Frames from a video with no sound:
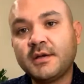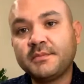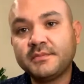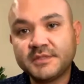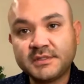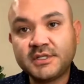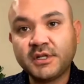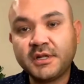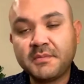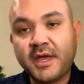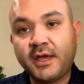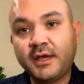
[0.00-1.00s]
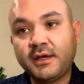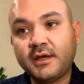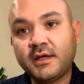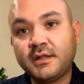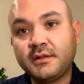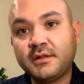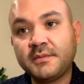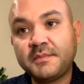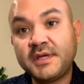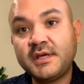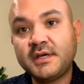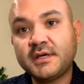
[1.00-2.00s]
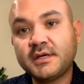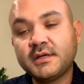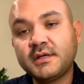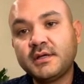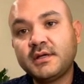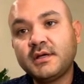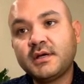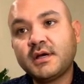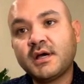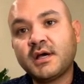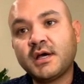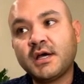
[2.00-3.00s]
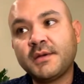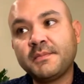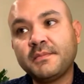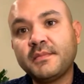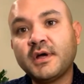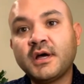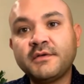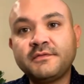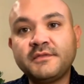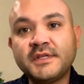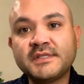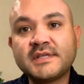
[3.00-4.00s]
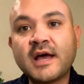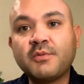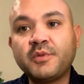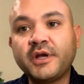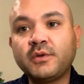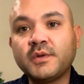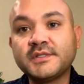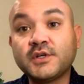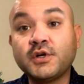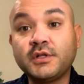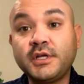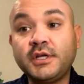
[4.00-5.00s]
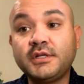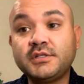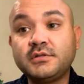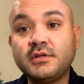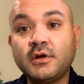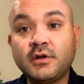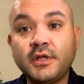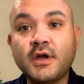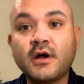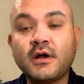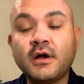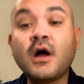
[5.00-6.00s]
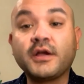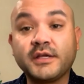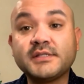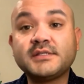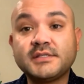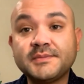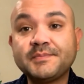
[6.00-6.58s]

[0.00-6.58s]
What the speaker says: Still in May, and the peak of this outbreak was early August.